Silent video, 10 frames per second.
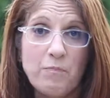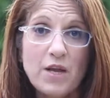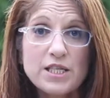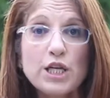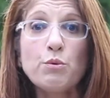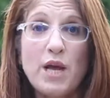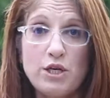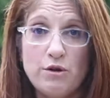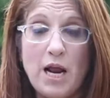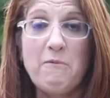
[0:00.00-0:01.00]

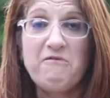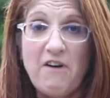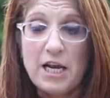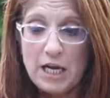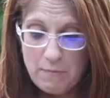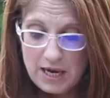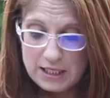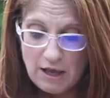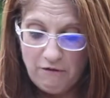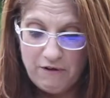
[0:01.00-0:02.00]
situation I'm finding
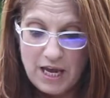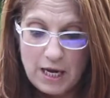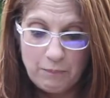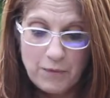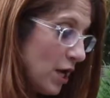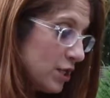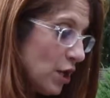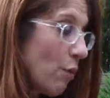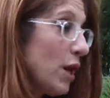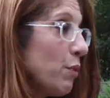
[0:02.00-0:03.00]
myself in. So
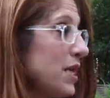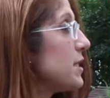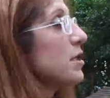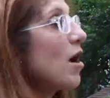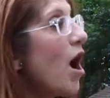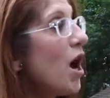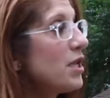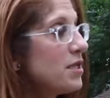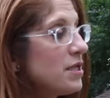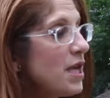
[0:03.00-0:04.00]
when God
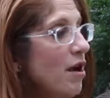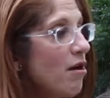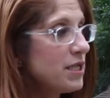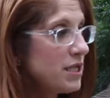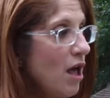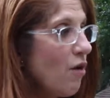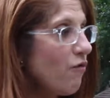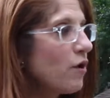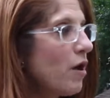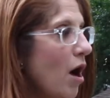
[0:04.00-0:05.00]
see ourselves,
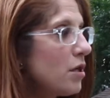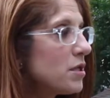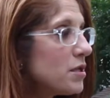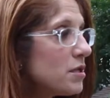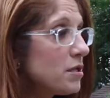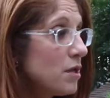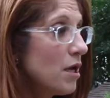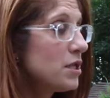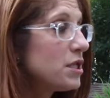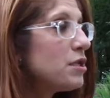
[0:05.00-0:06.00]
God
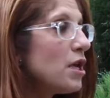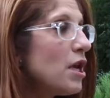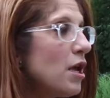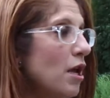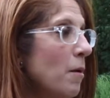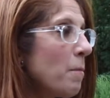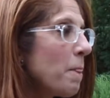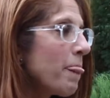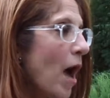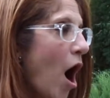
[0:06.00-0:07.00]
see
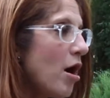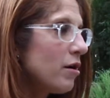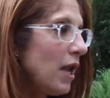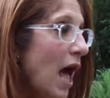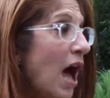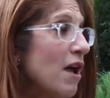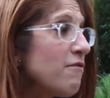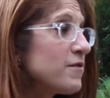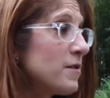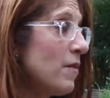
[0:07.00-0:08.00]
our lives
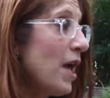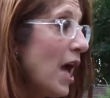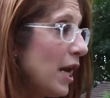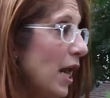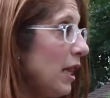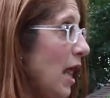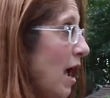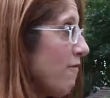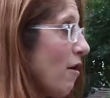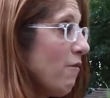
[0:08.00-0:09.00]
and a
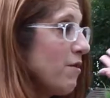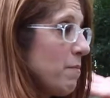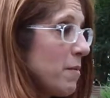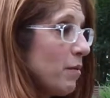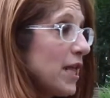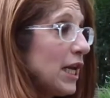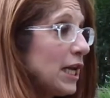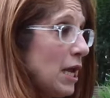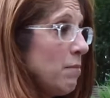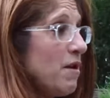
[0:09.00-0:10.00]
life of the people that
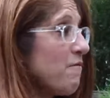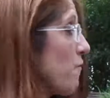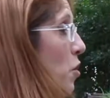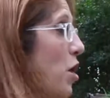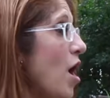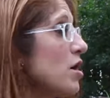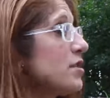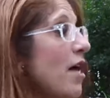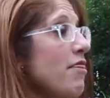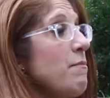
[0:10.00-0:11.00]
came before us
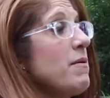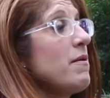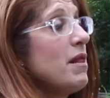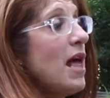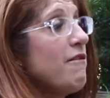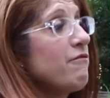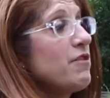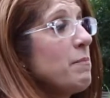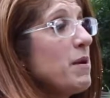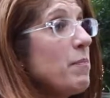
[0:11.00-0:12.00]
and
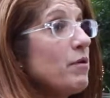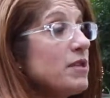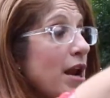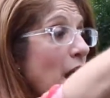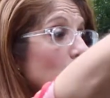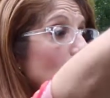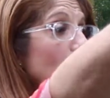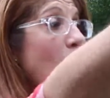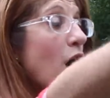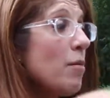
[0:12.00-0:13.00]
the people that are
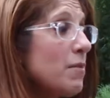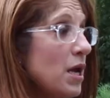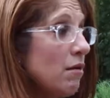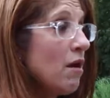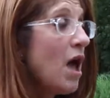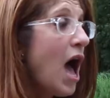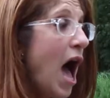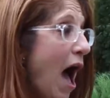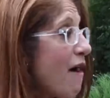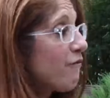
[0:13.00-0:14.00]
coming
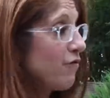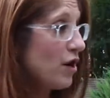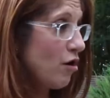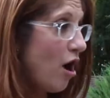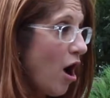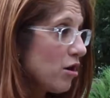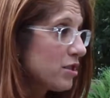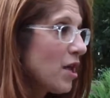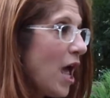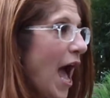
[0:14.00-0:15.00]
after us.
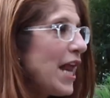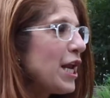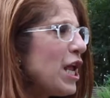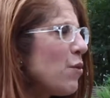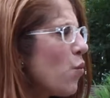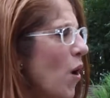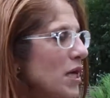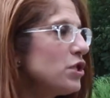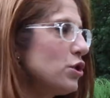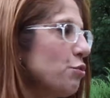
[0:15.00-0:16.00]
And He
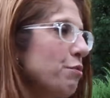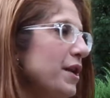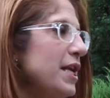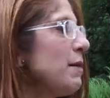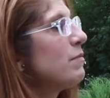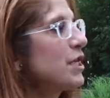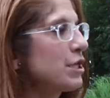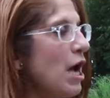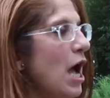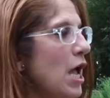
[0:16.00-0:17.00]
wants to redeem the
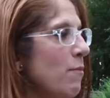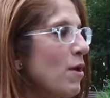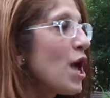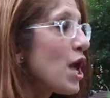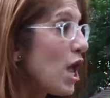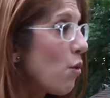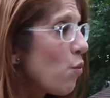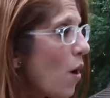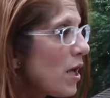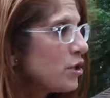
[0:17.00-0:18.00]
time. He
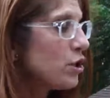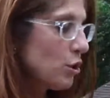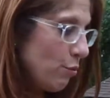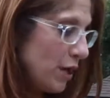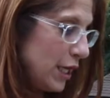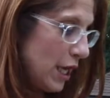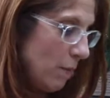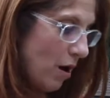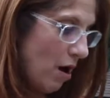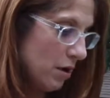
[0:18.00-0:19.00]
wants to
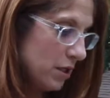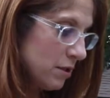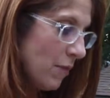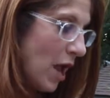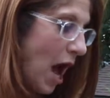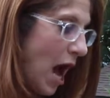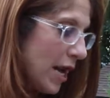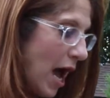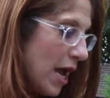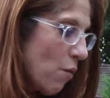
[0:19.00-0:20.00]
redeem us. And
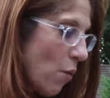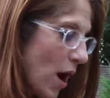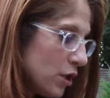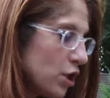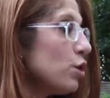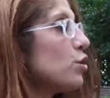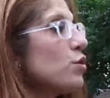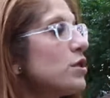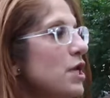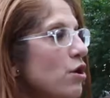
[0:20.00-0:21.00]
I want you to
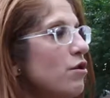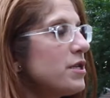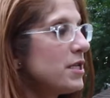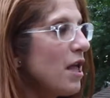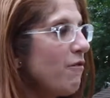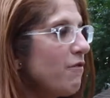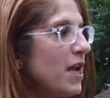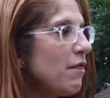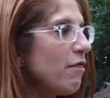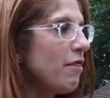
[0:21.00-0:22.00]
see yourself
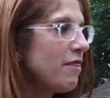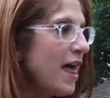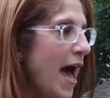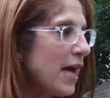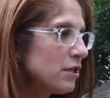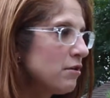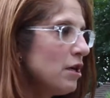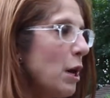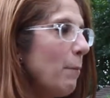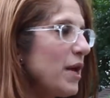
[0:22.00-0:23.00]
in that,
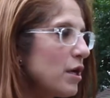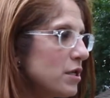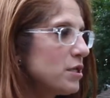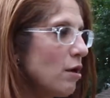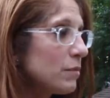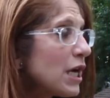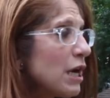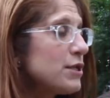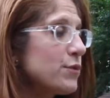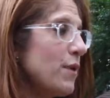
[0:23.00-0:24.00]
because
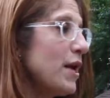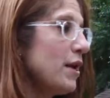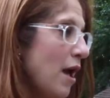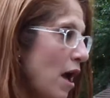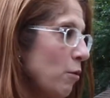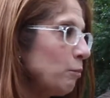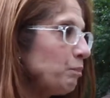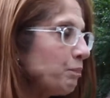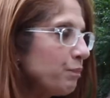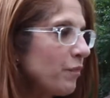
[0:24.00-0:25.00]
sometimes right now,
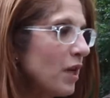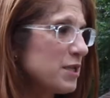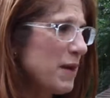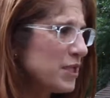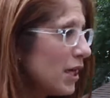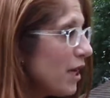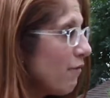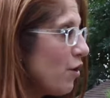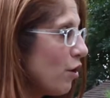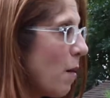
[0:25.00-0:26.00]
especially if
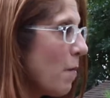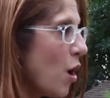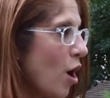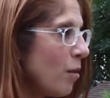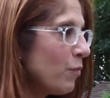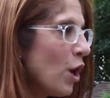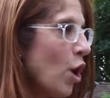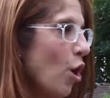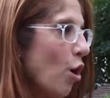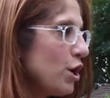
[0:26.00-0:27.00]
you're a mom,
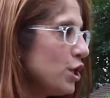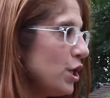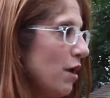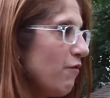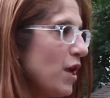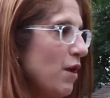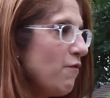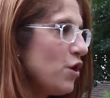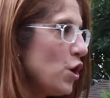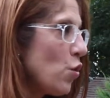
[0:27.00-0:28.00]
or if
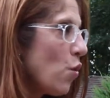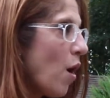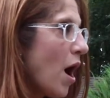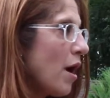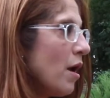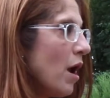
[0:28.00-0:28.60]
you are